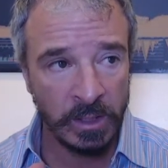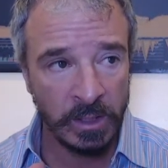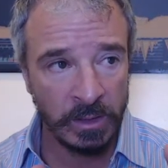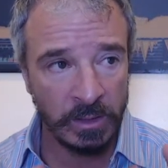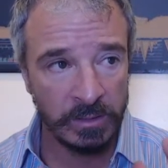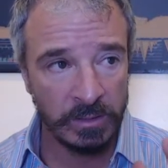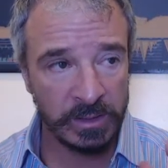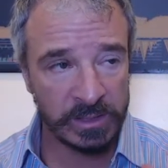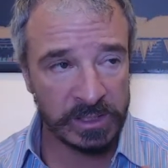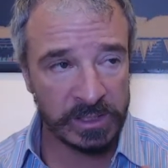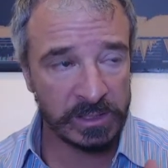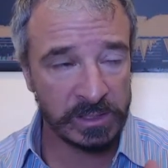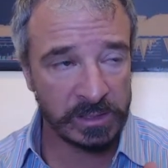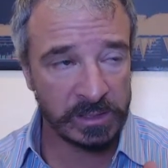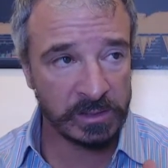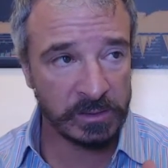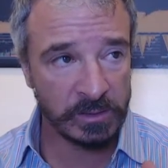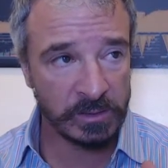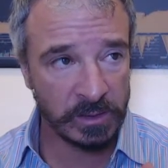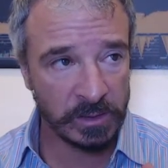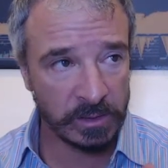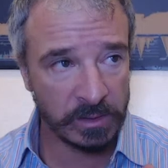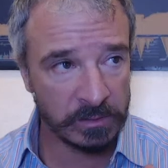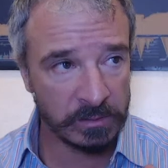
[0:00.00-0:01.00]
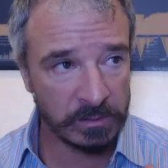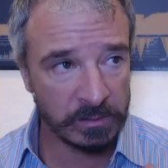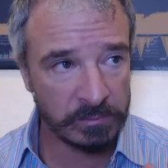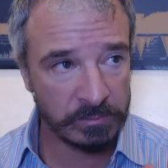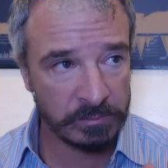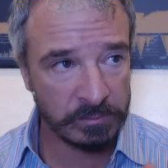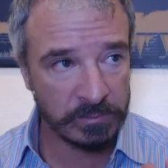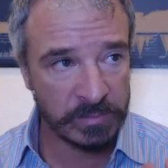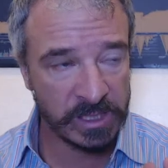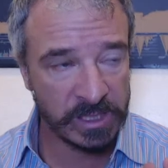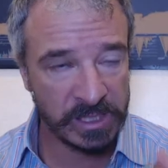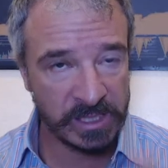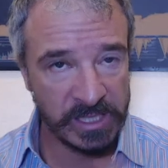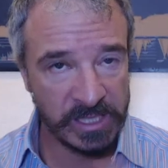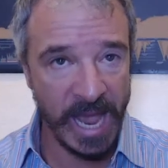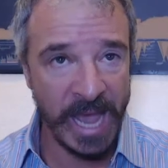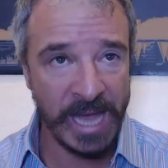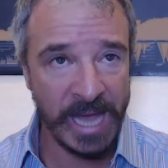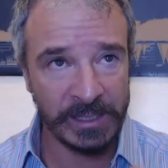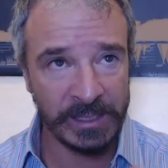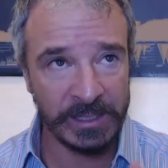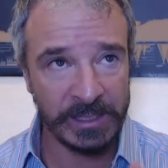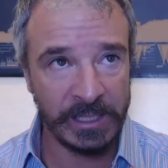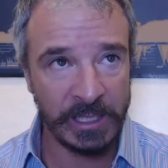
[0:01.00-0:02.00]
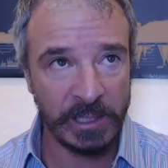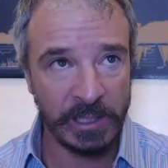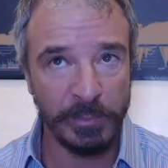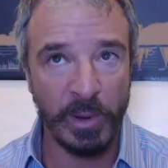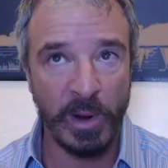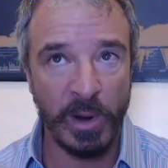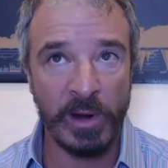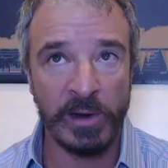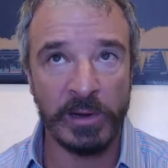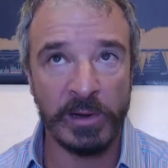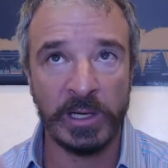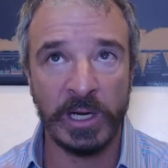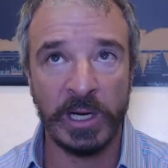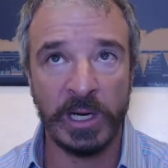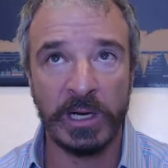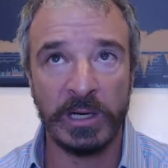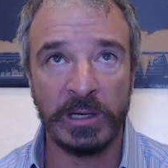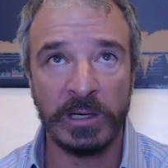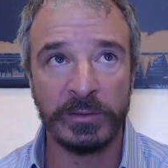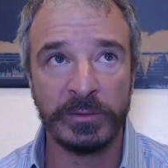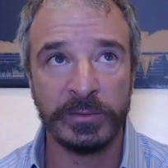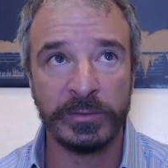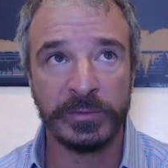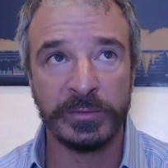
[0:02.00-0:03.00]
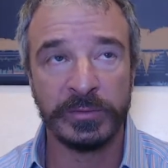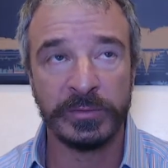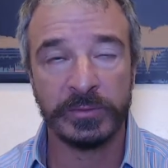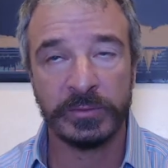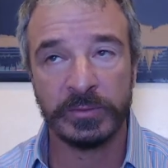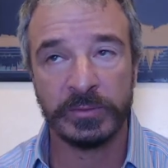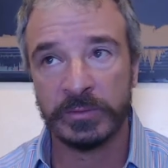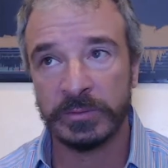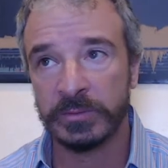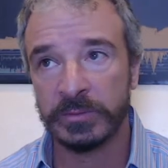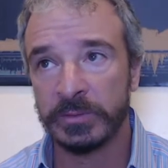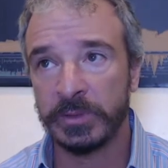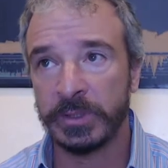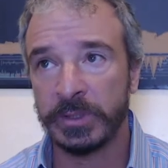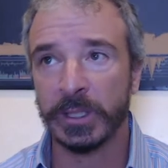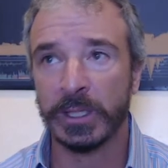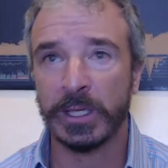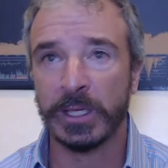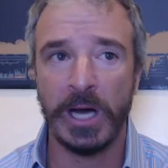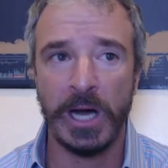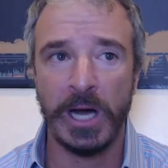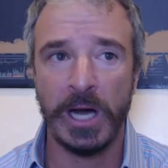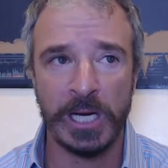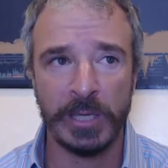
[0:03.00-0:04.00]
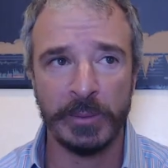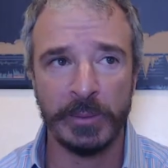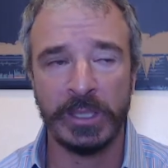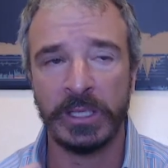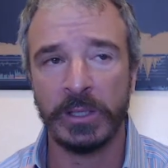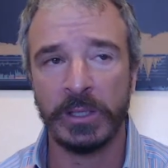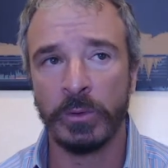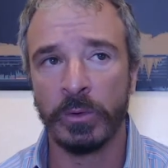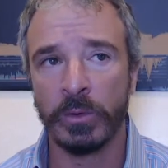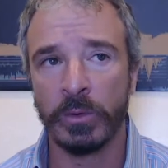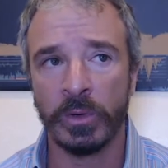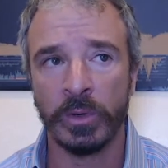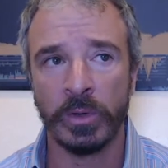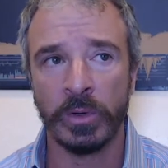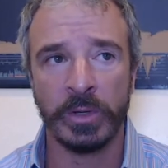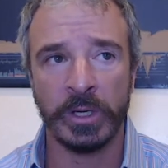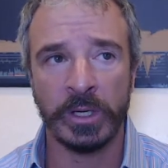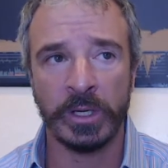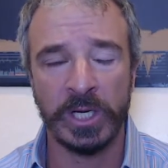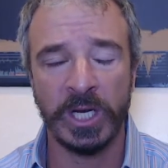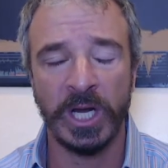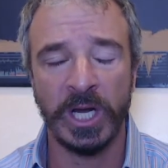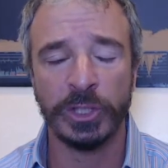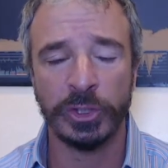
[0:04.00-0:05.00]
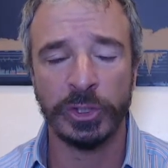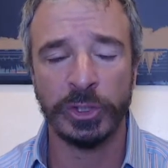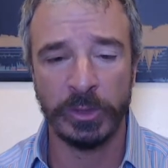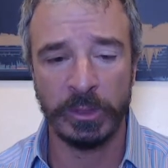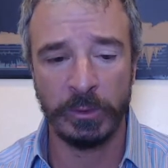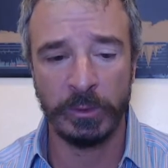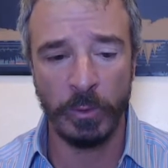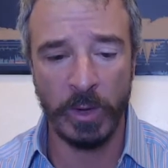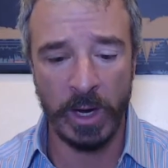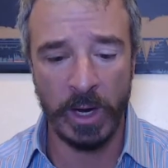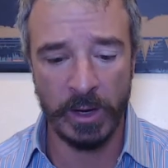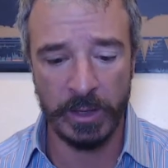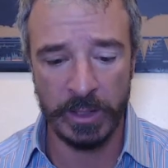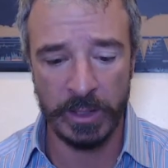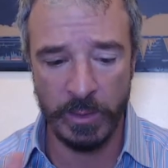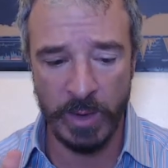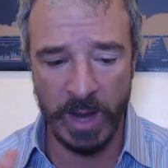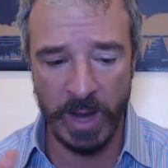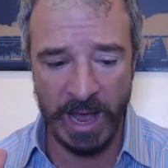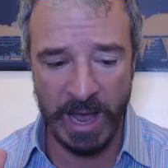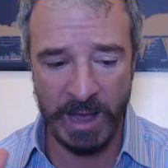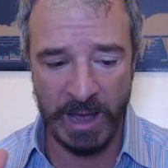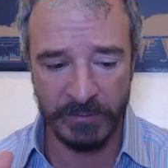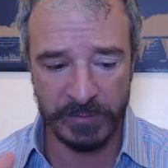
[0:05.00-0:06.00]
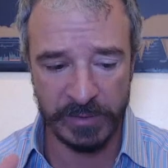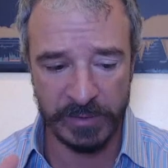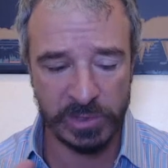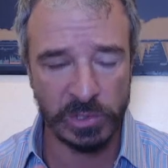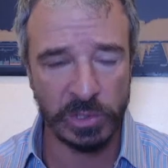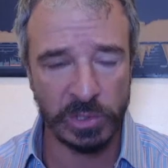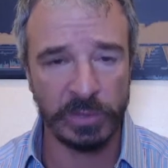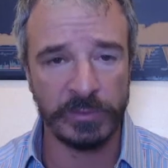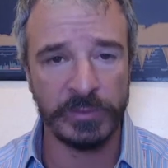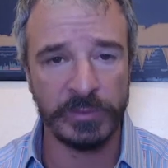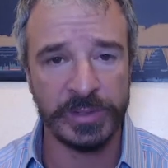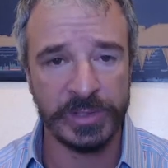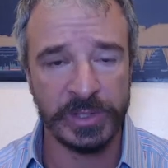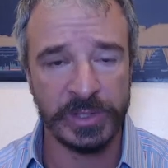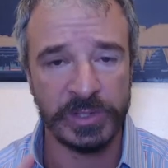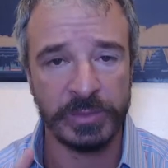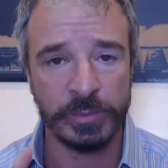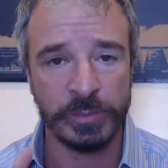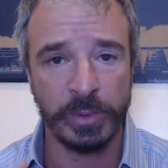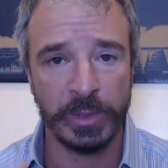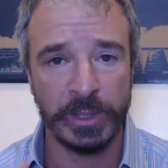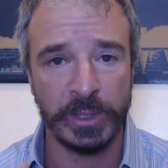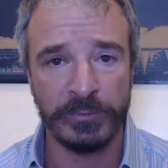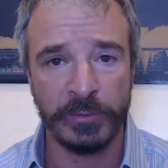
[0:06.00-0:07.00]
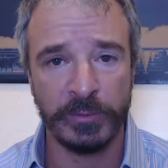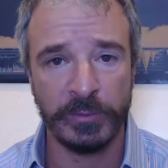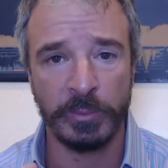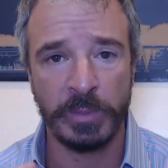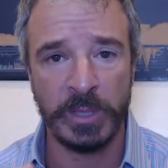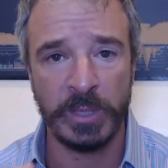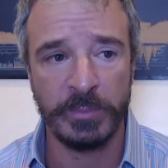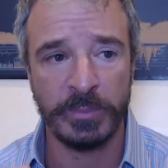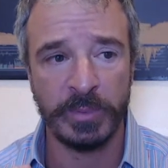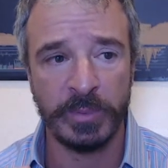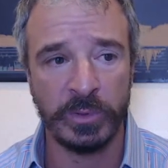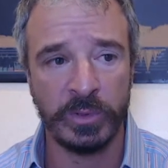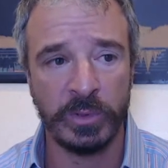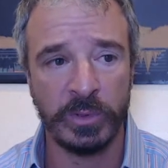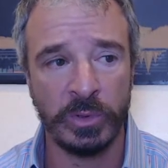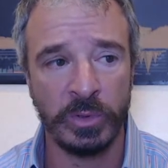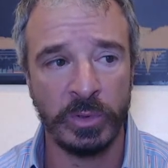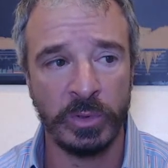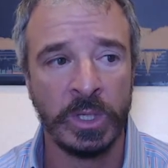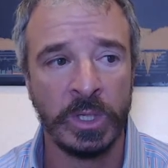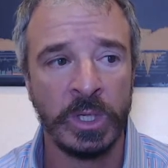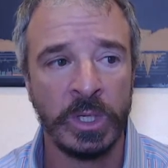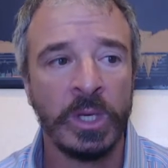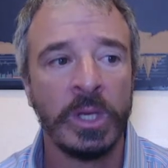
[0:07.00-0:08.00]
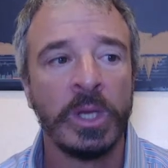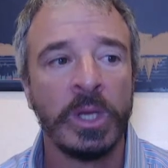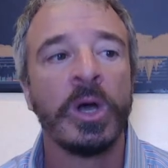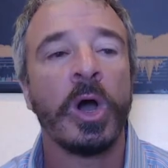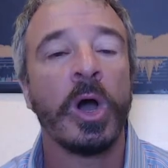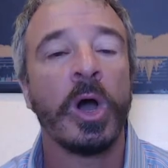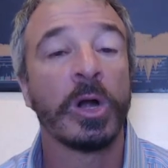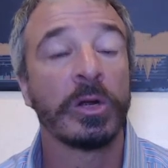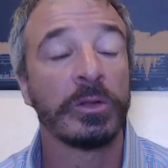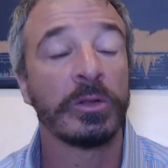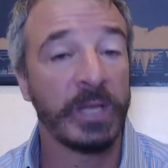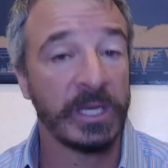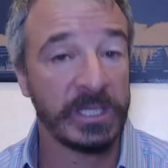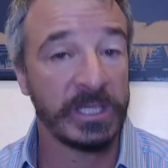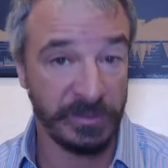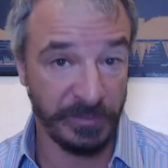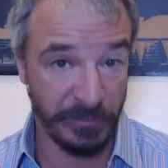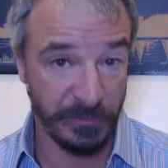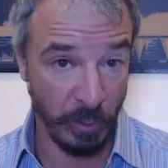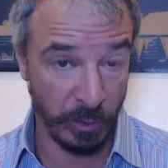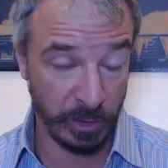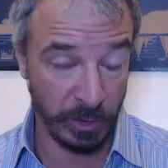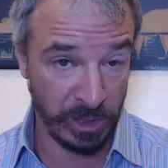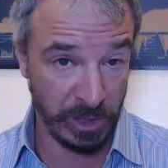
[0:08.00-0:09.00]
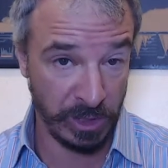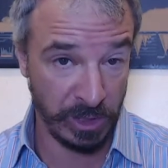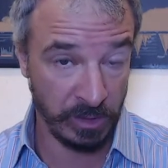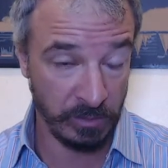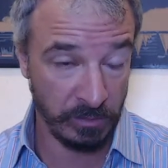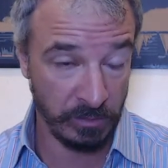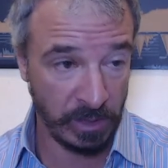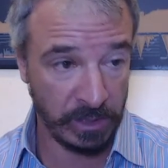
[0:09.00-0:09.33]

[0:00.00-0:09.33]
This is sadly a part of an economy or a country where you have services put in for people who are less fortunate.